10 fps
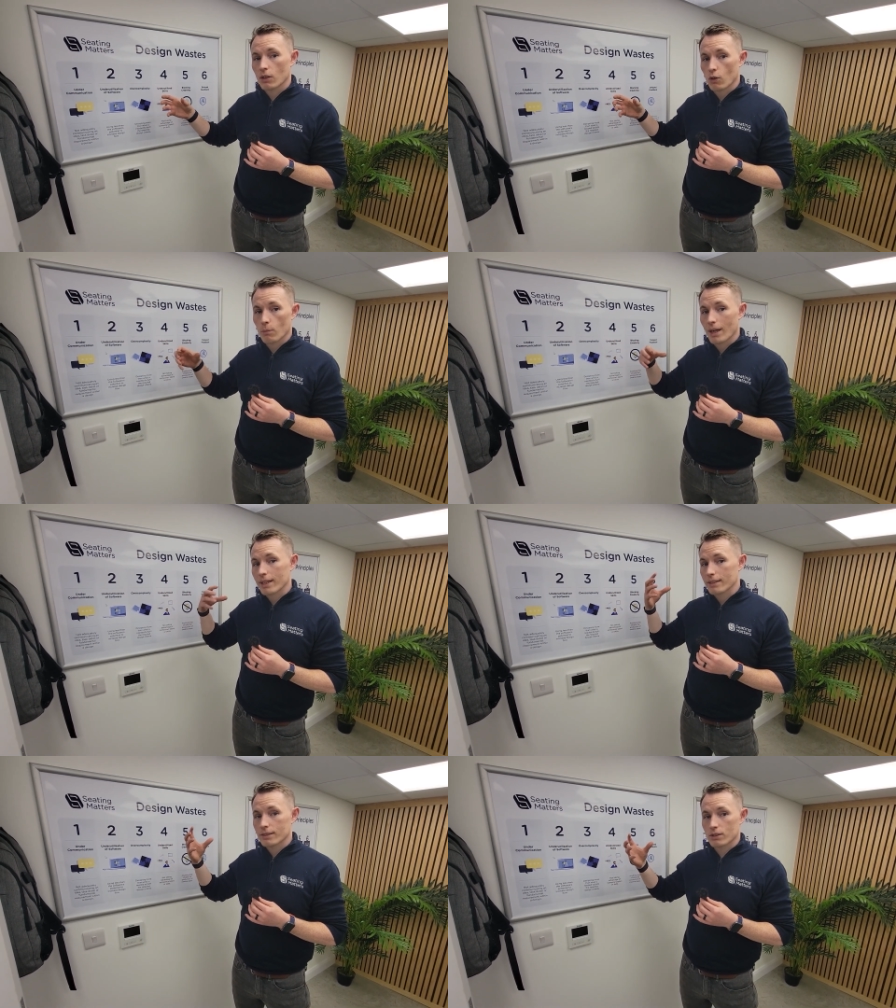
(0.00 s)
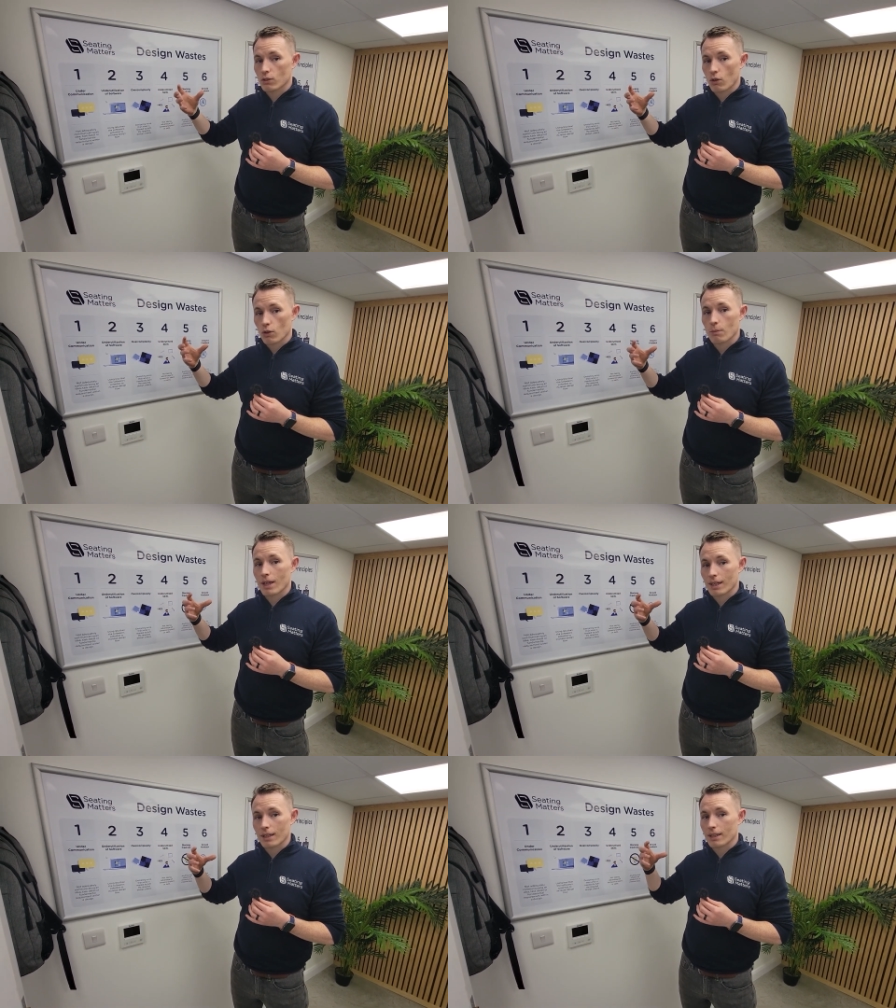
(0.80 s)
Our minds
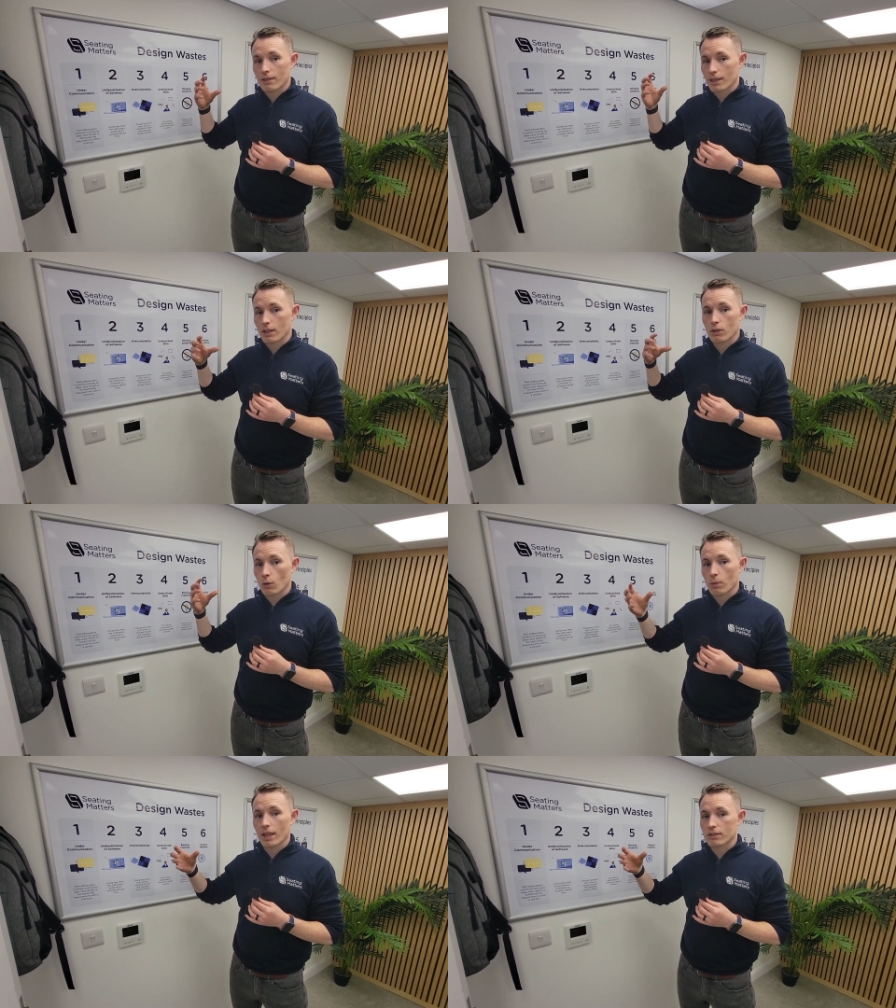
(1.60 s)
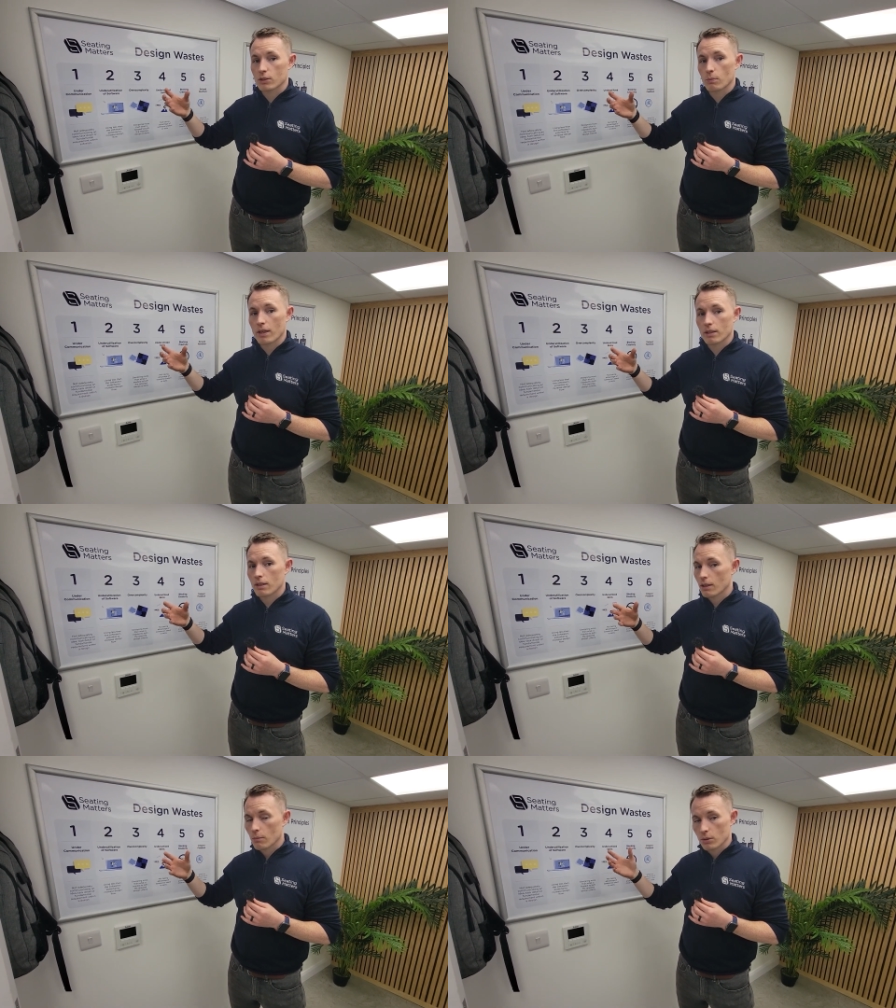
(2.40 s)
automatically think complex is
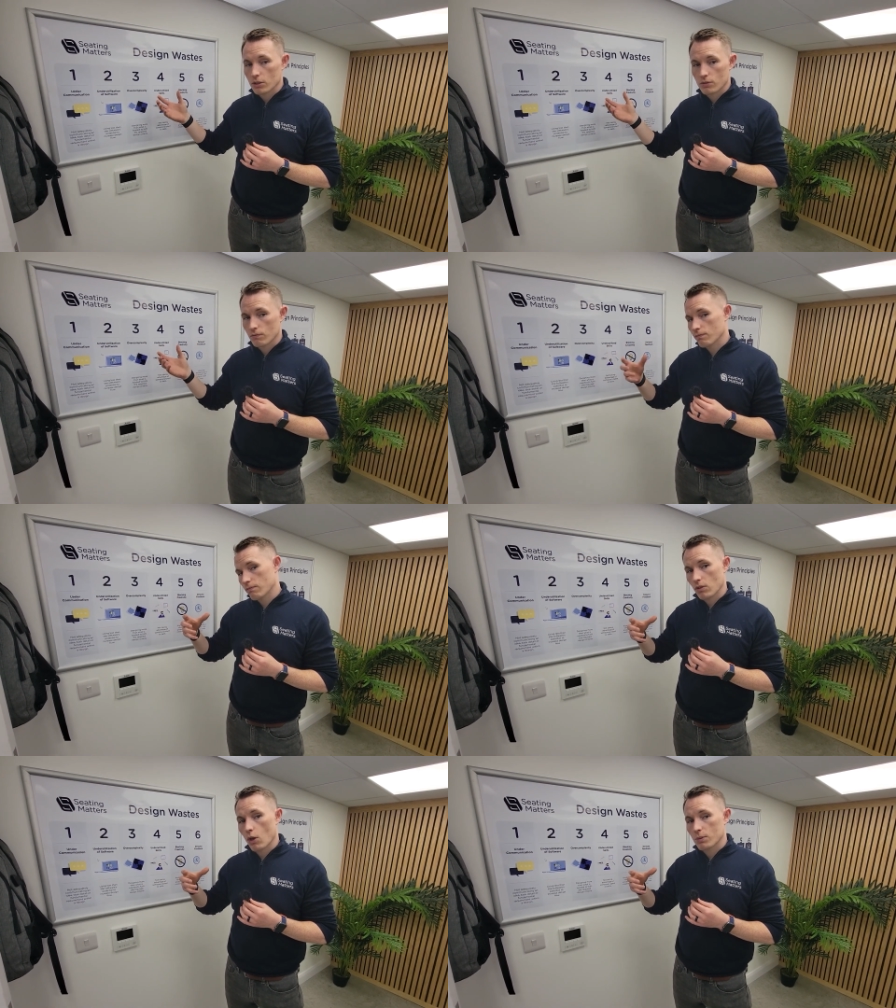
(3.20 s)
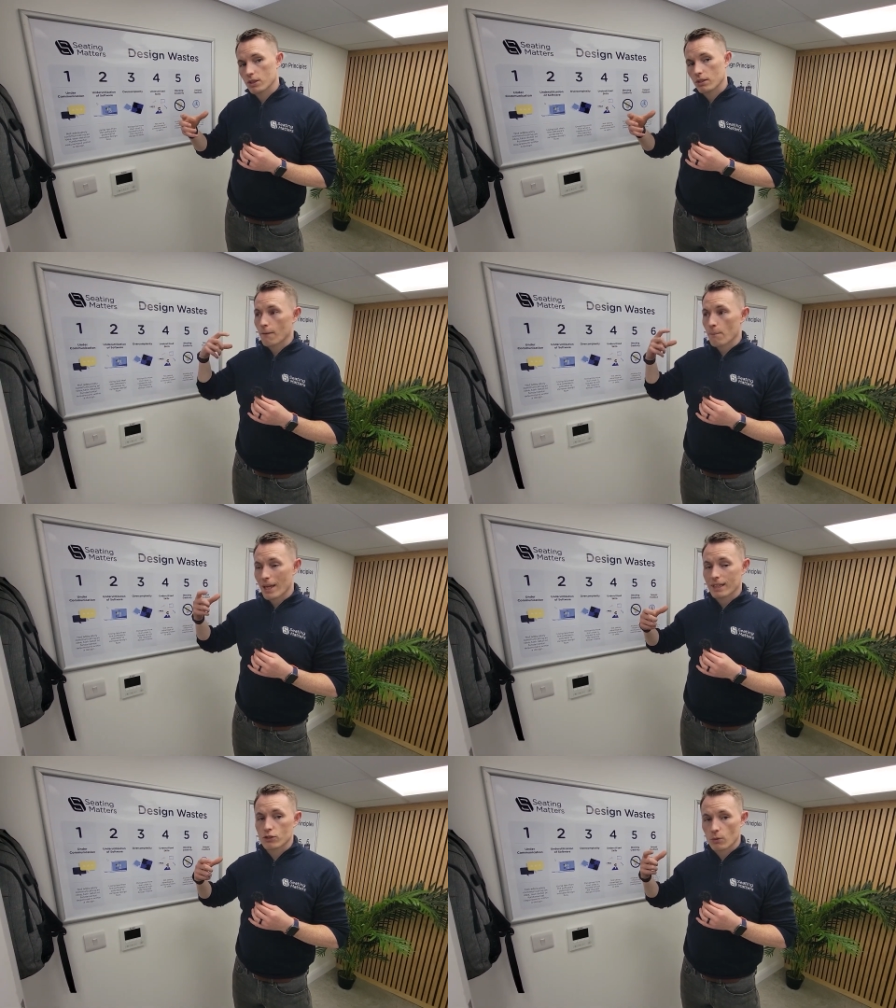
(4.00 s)
better, but it's the opposite.
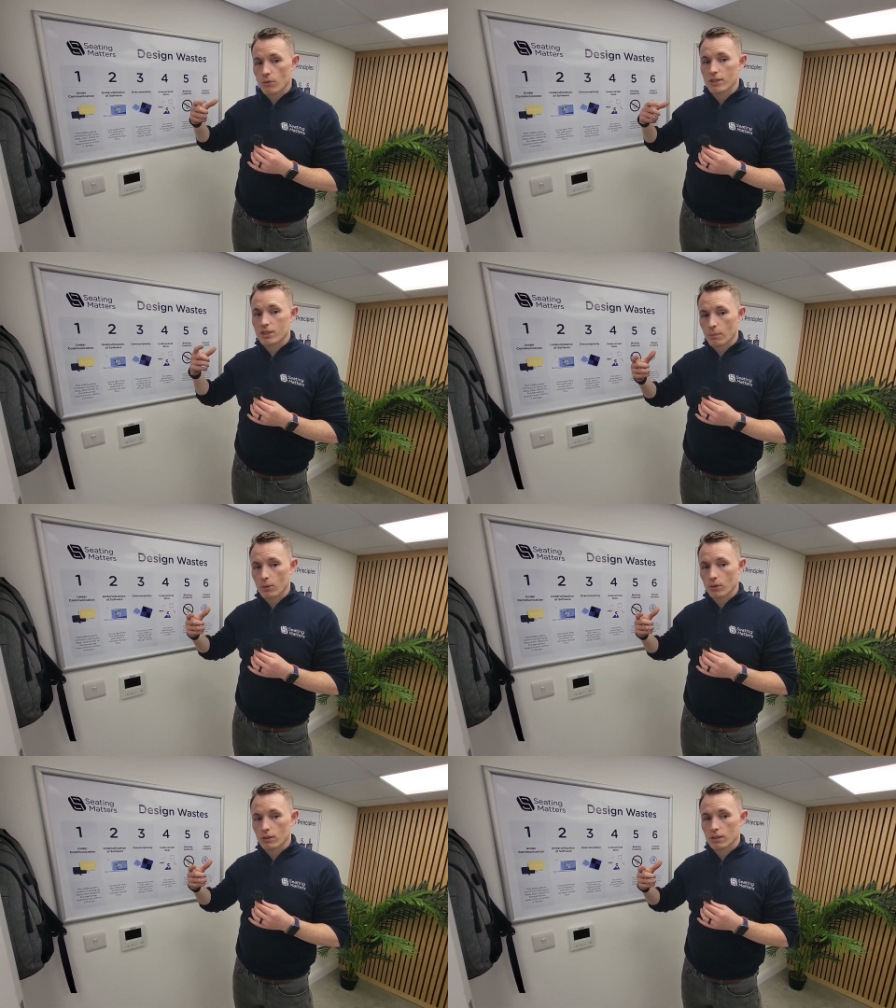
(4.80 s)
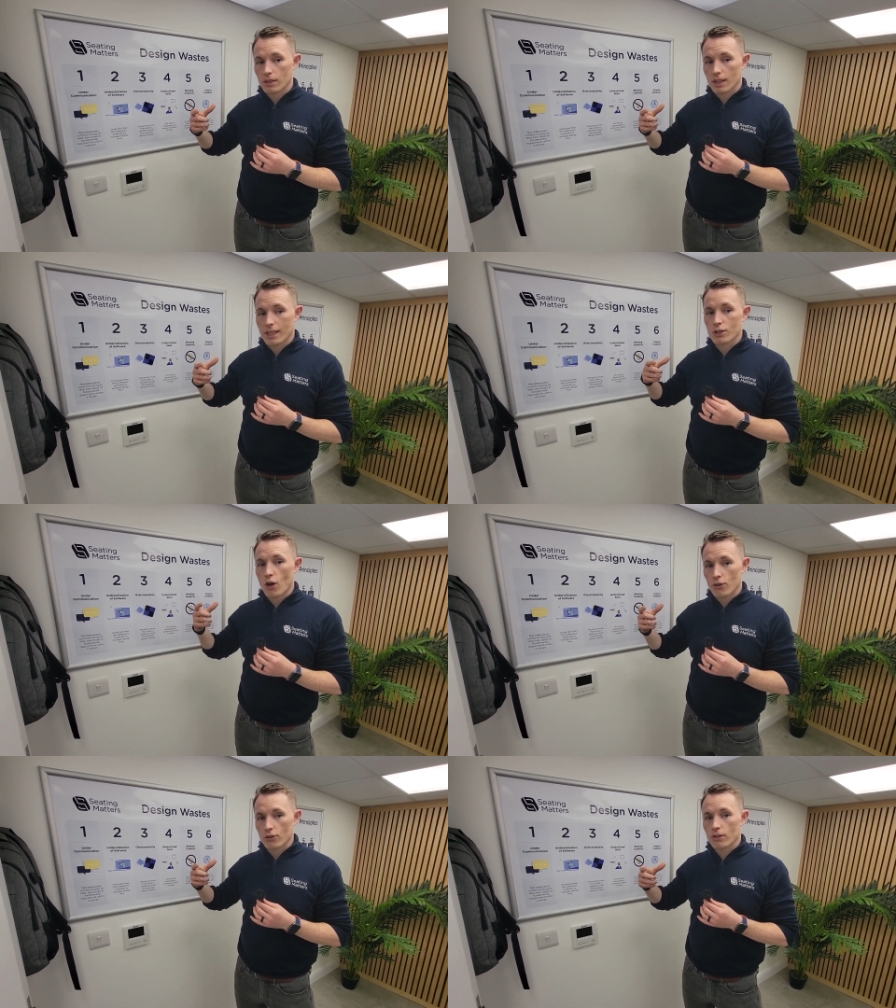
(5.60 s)
Making something simple is
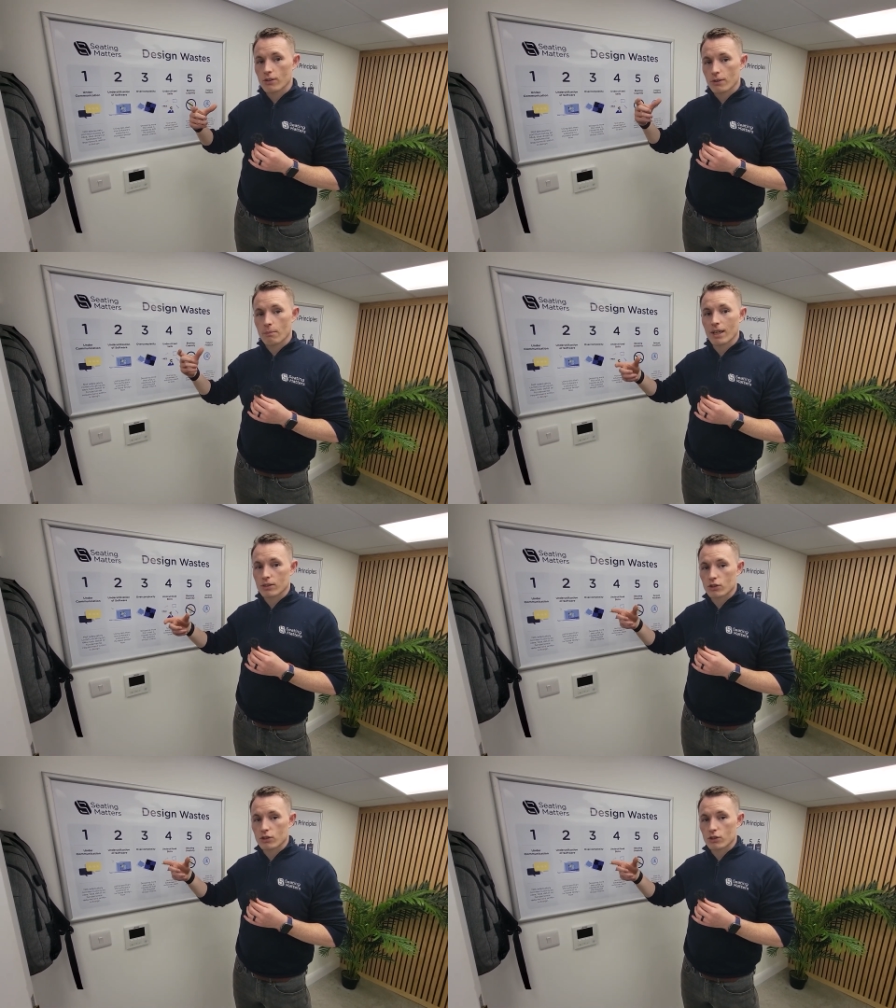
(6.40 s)
harder than making